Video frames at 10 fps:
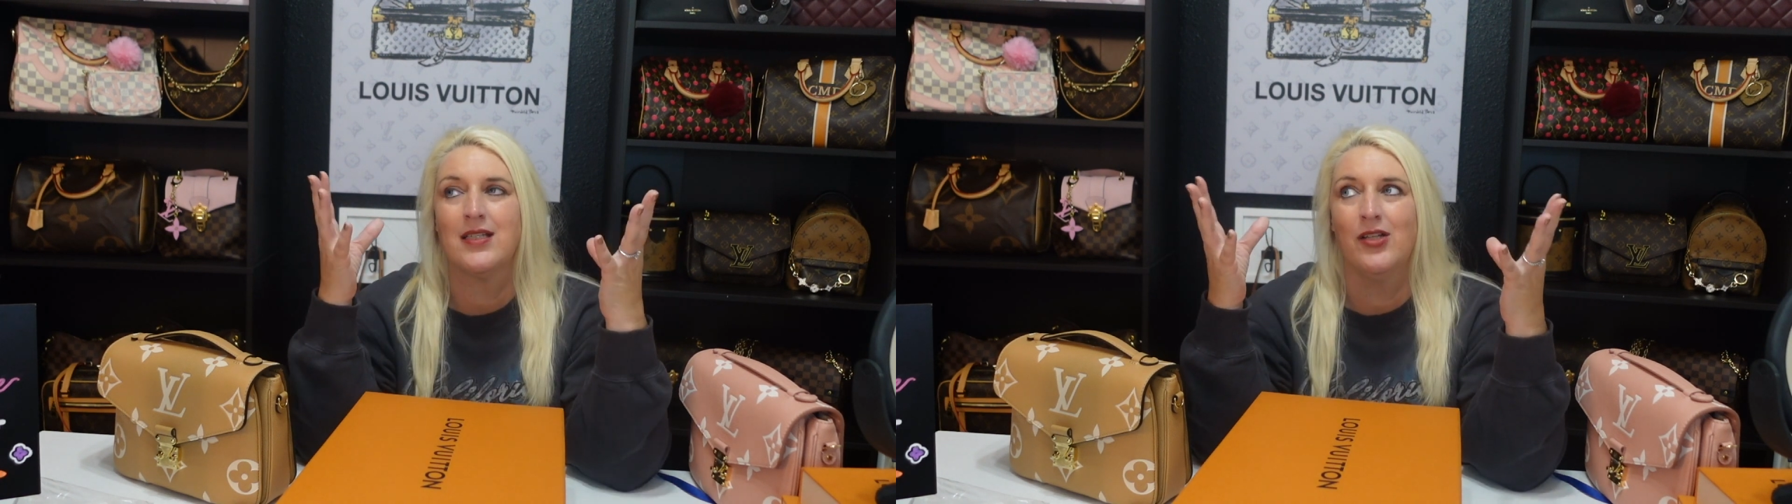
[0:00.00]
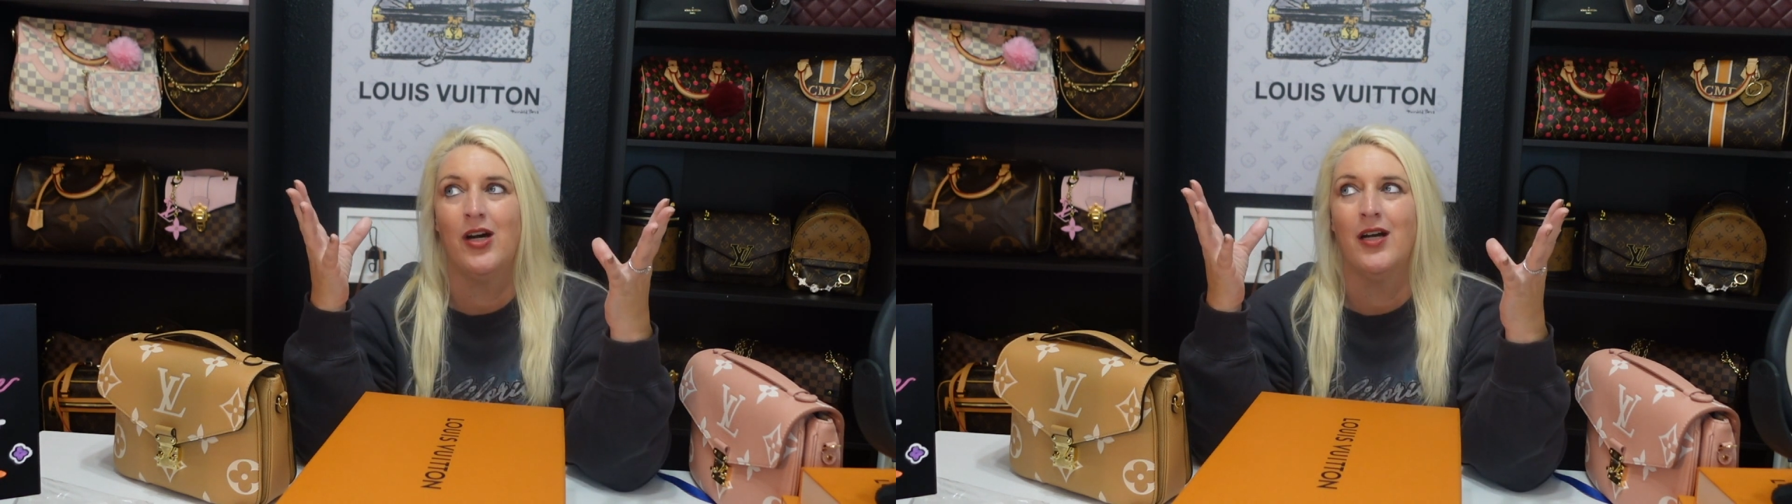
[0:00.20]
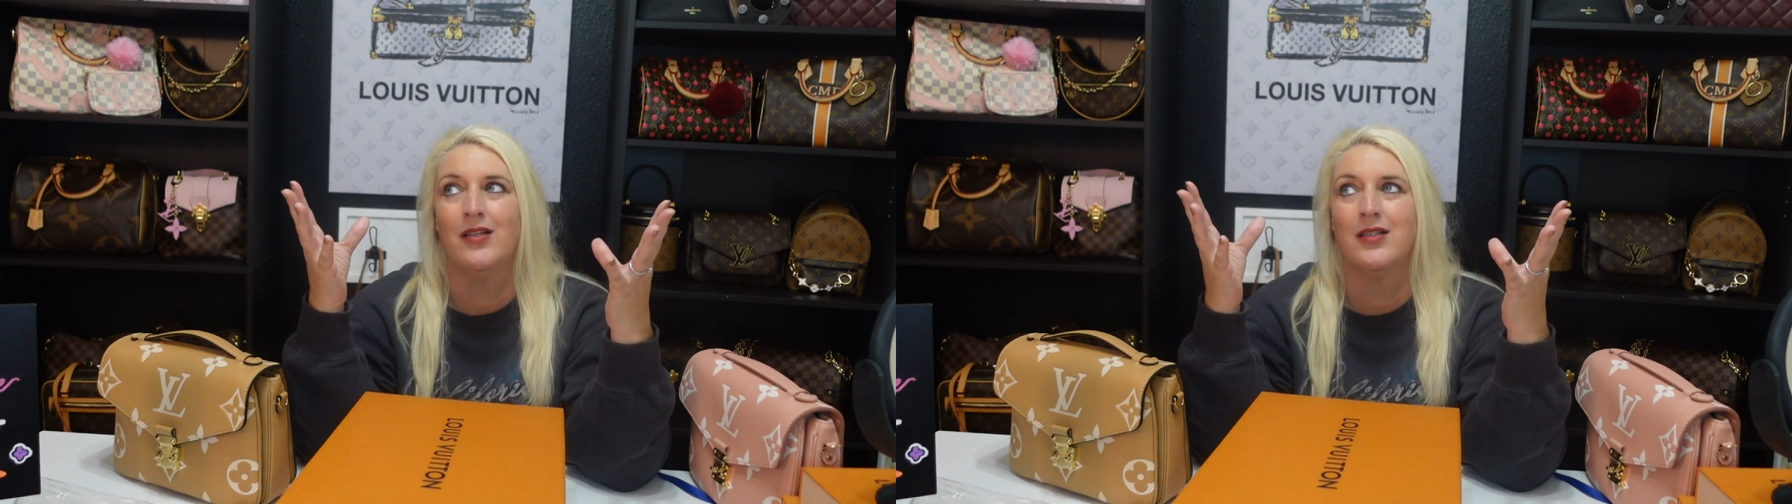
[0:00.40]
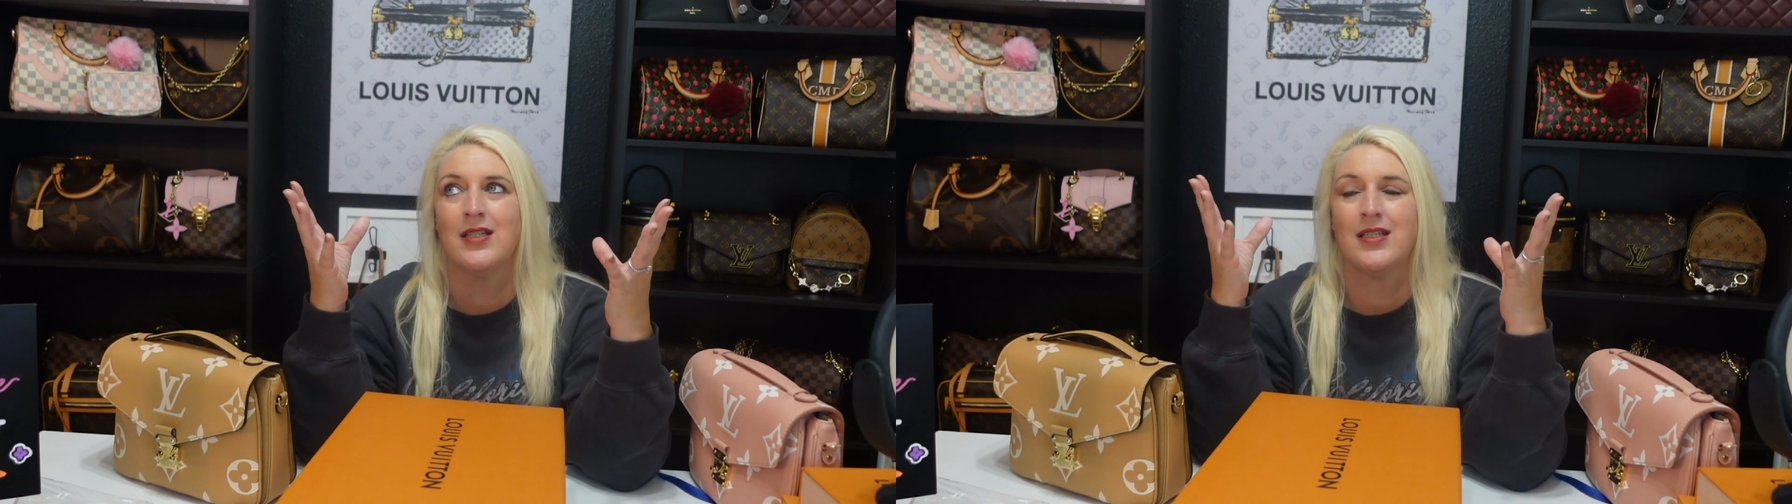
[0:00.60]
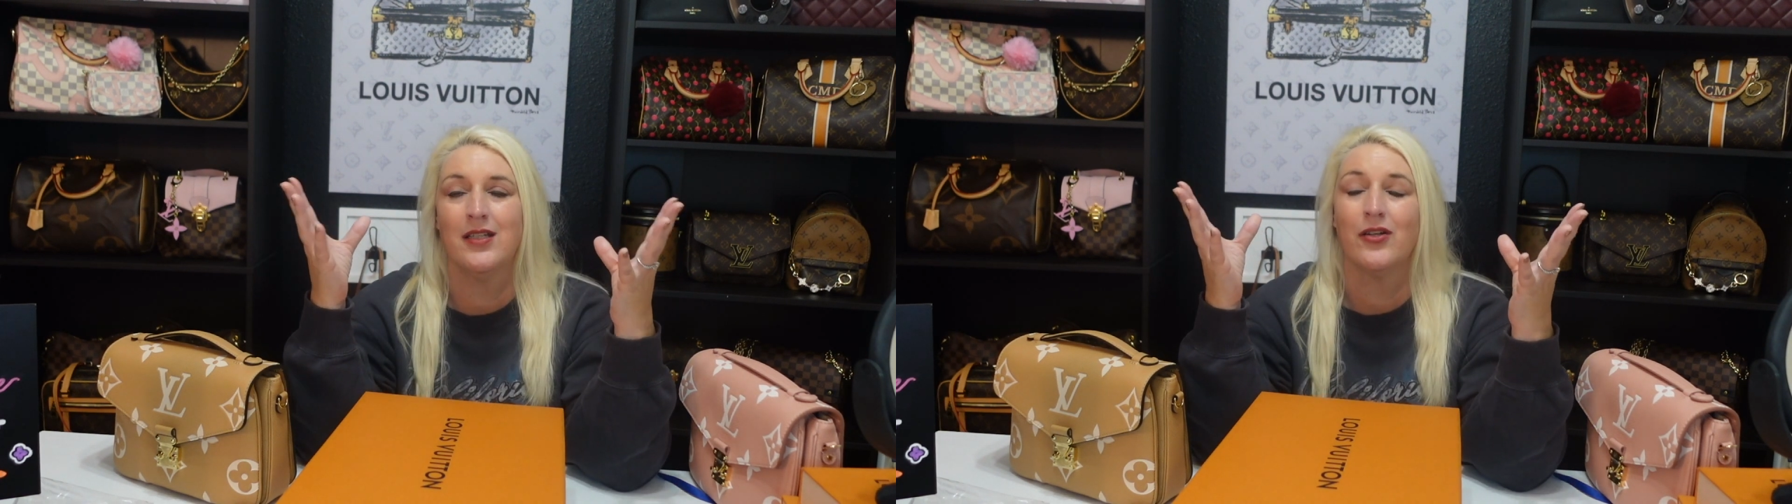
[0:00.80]
not the
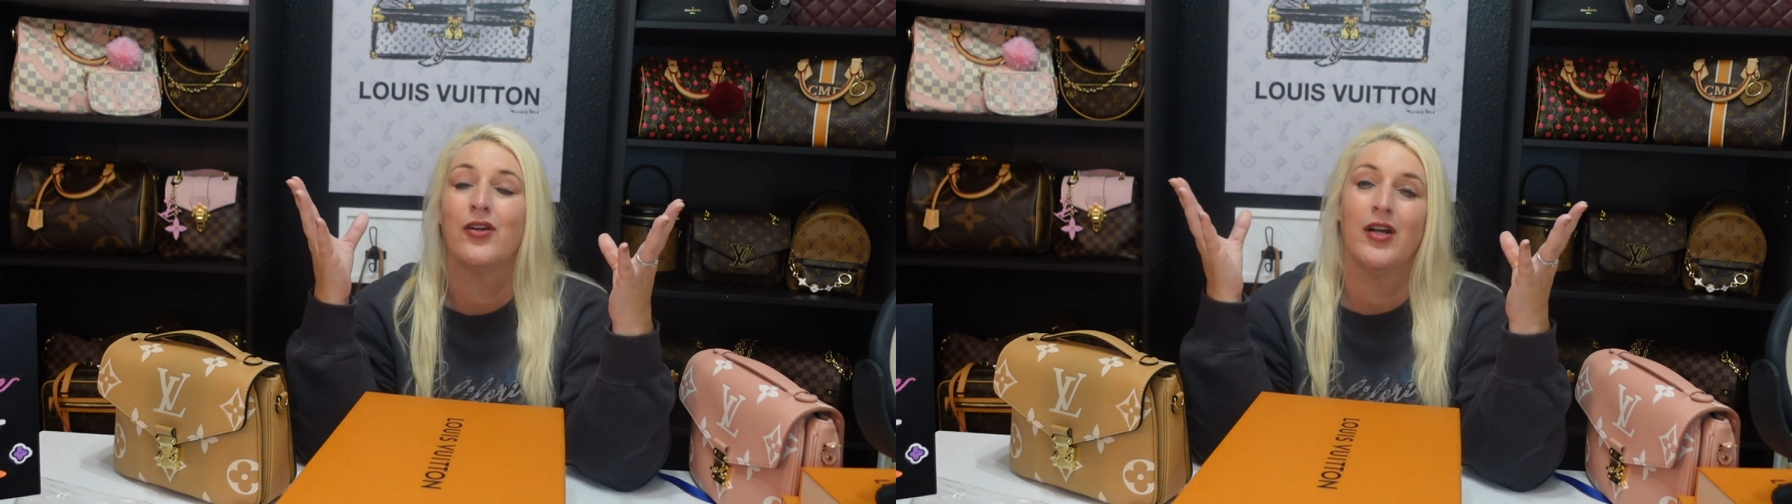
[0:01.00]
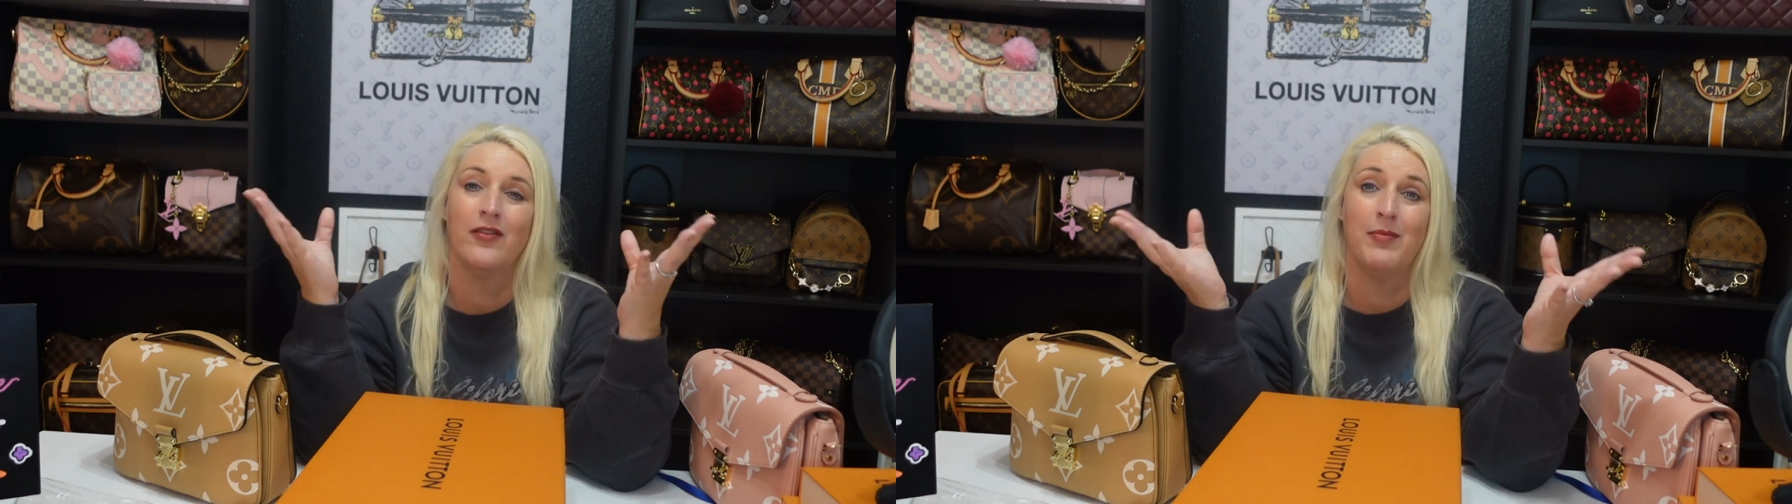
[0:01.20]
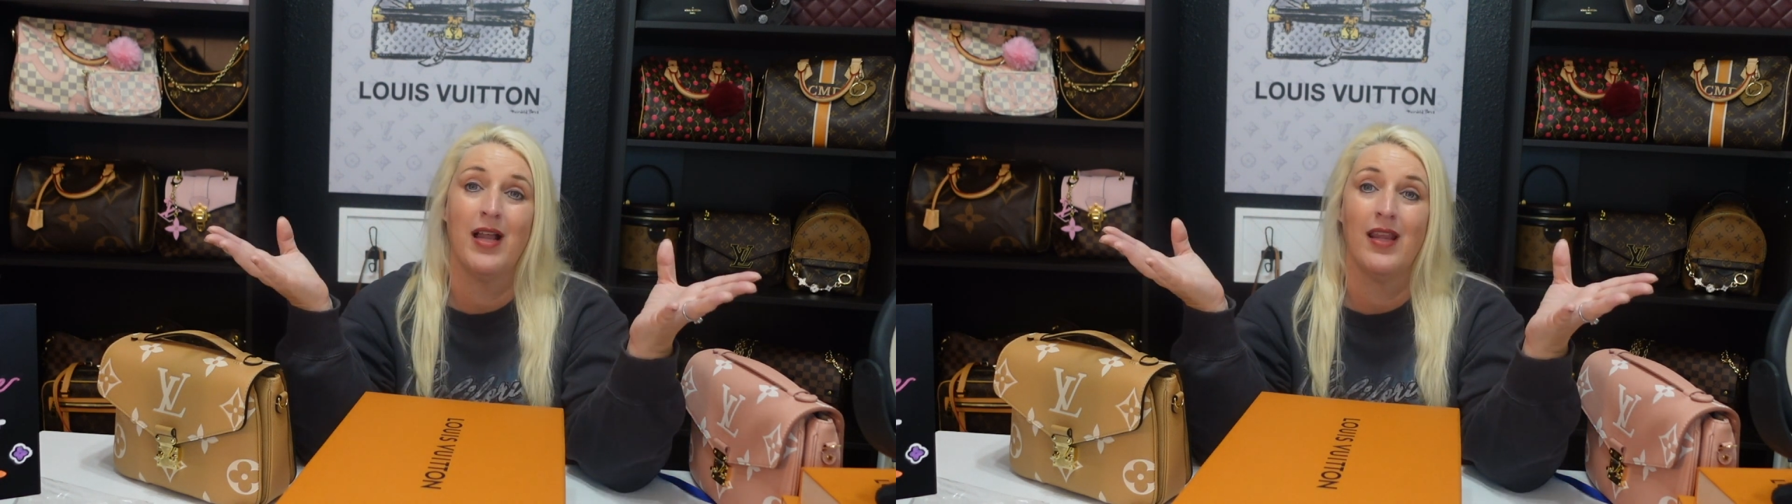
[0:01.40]
center of my